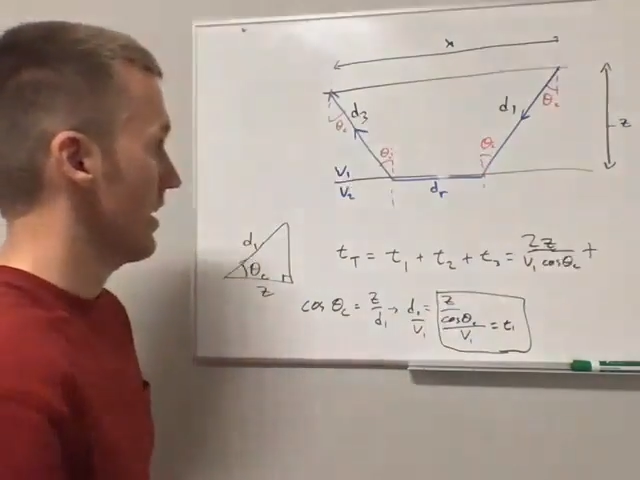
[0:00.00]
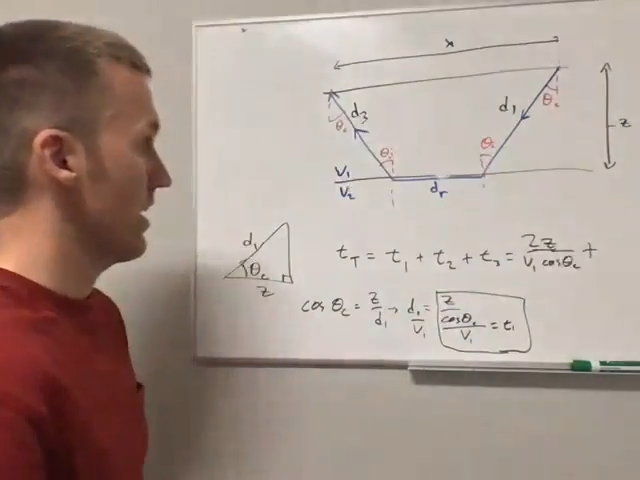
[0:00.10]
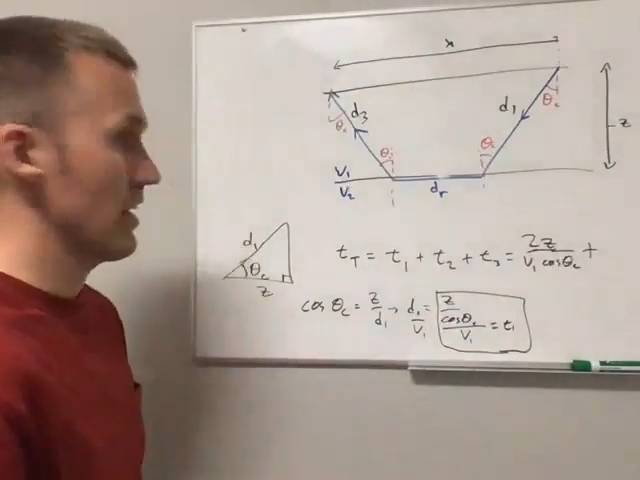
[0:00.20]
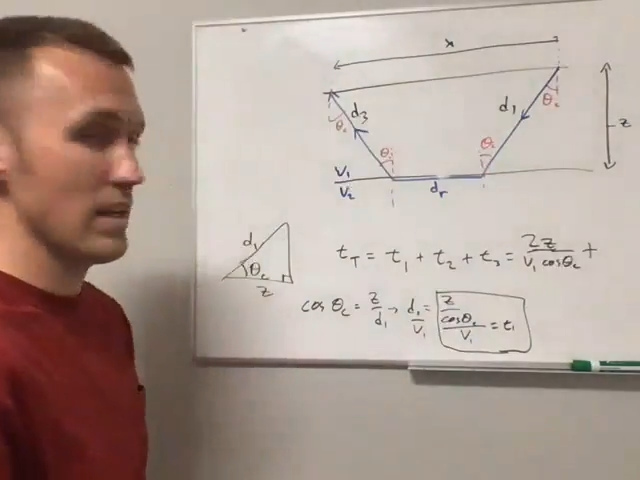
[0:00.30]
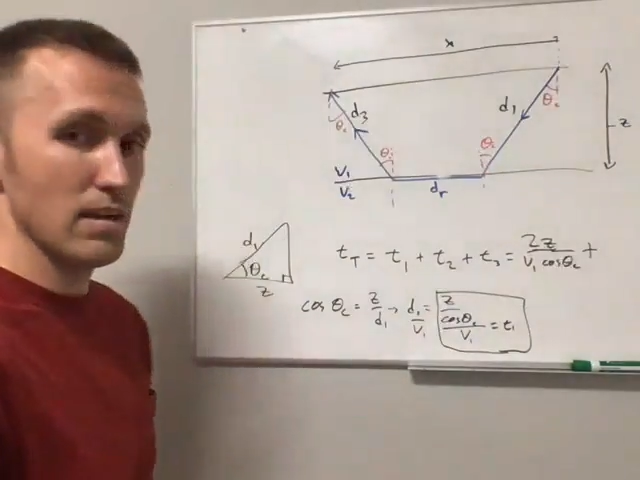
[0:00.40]

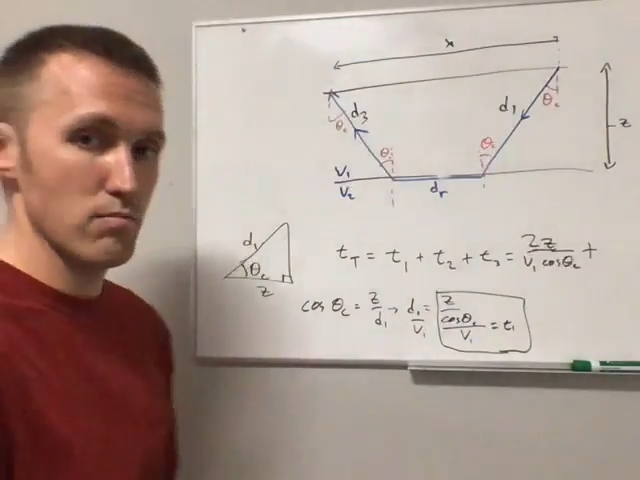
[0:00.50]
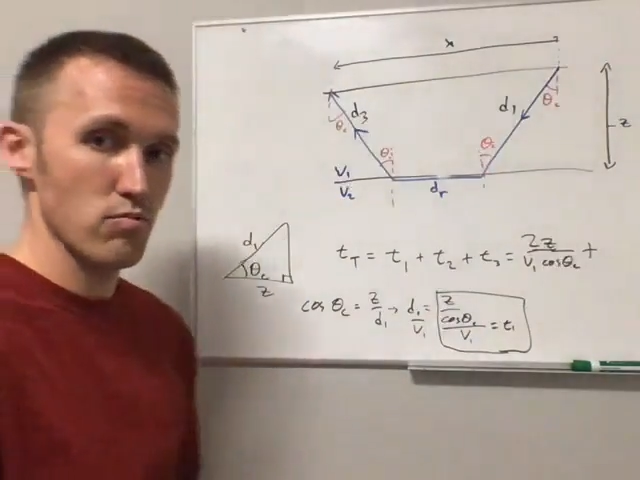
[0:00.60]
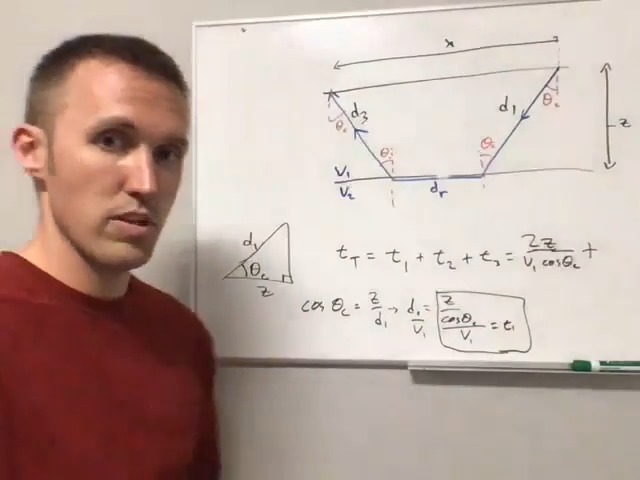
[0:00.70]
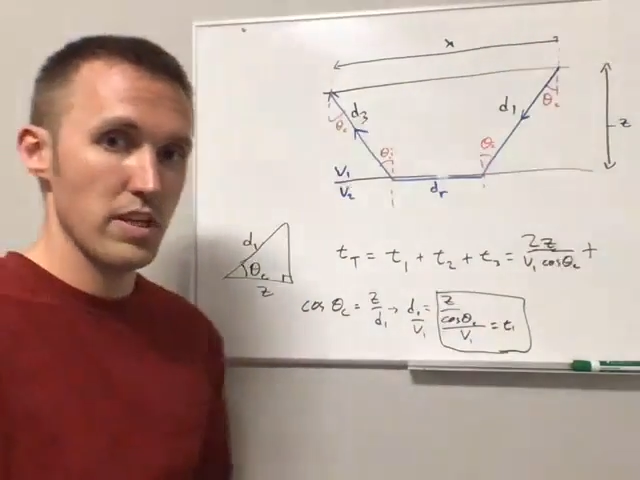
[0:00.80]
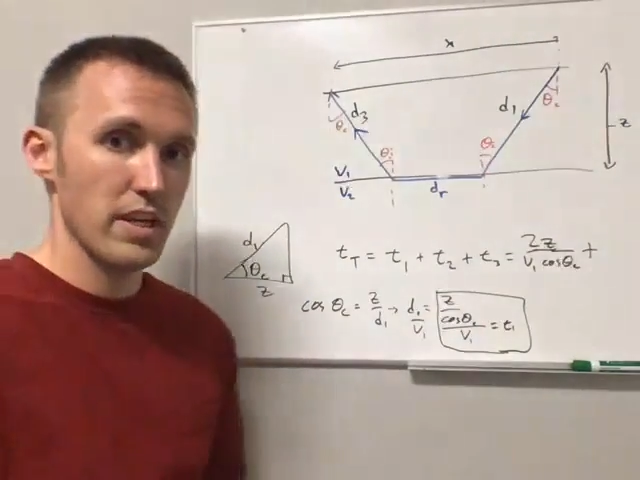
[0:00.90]
and
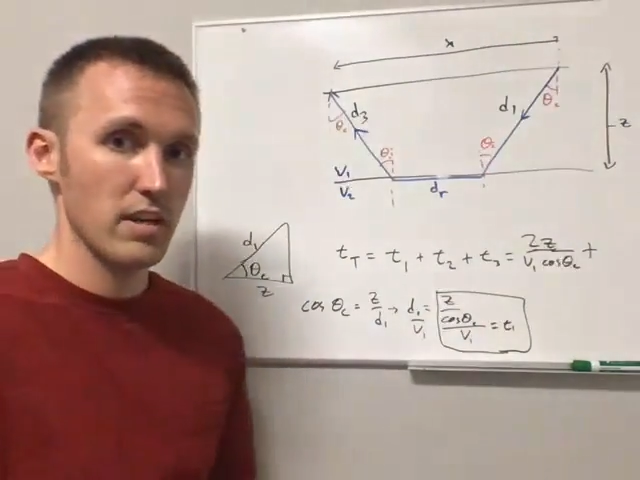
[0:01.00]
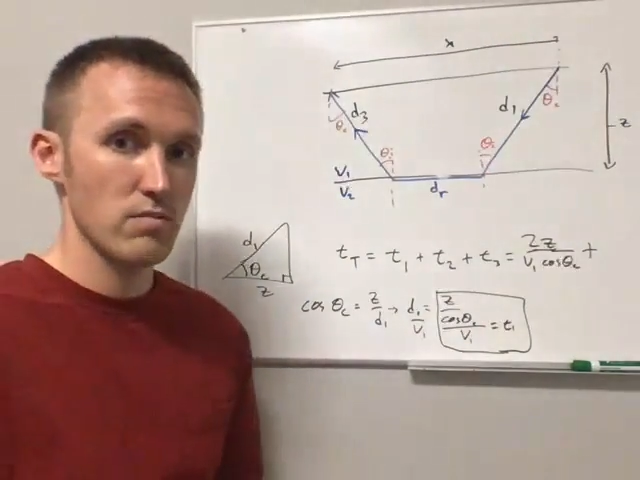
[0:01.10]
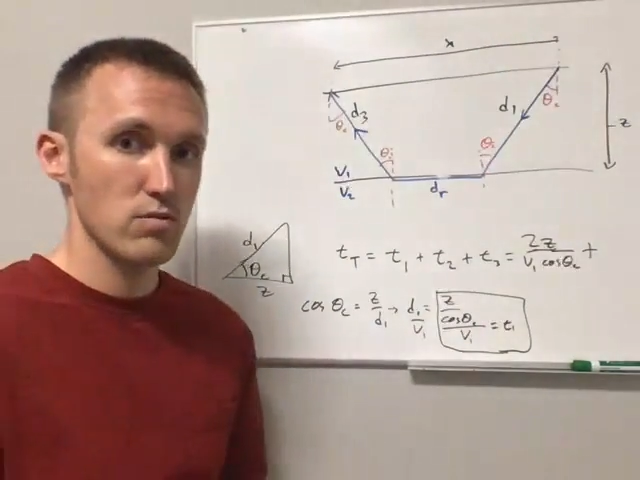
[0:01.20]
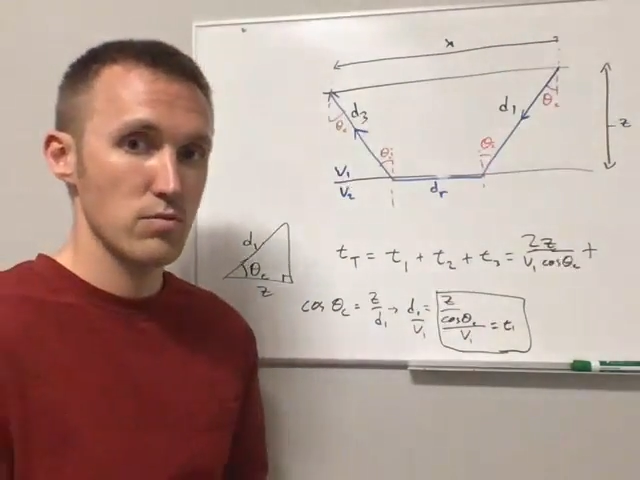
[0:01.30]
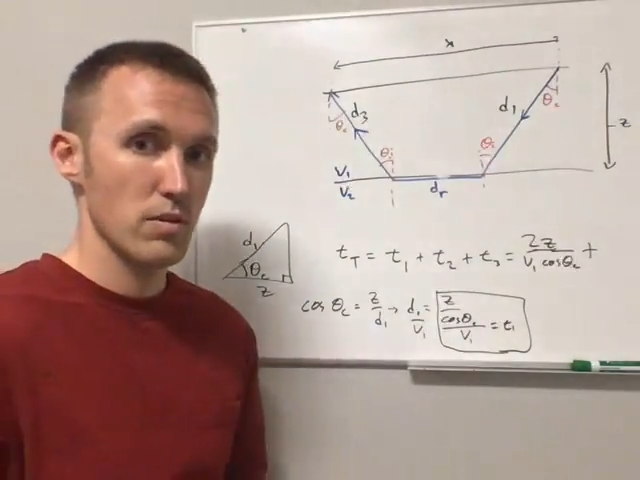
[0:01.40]
I'm running out
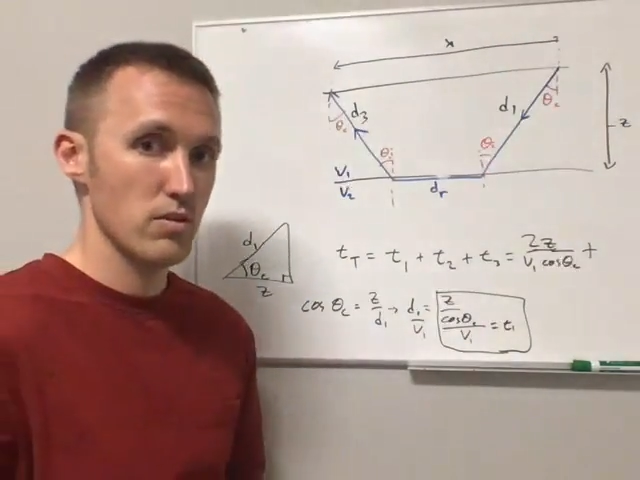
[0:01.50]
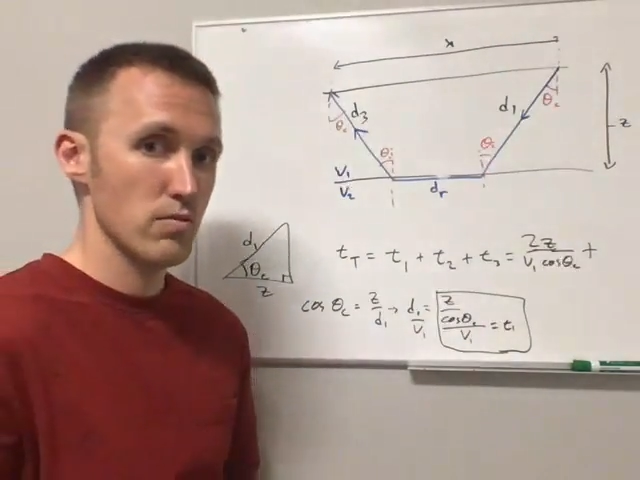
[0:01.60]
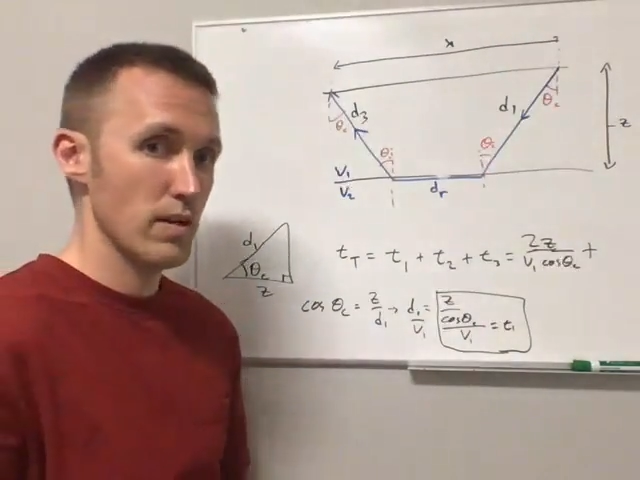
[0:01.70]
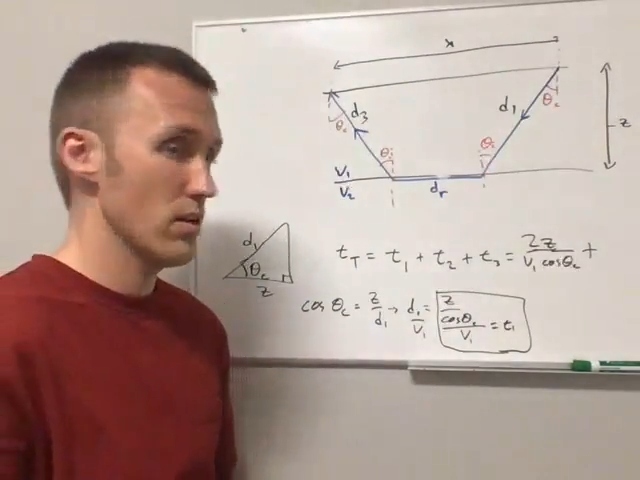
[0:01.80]
of room to write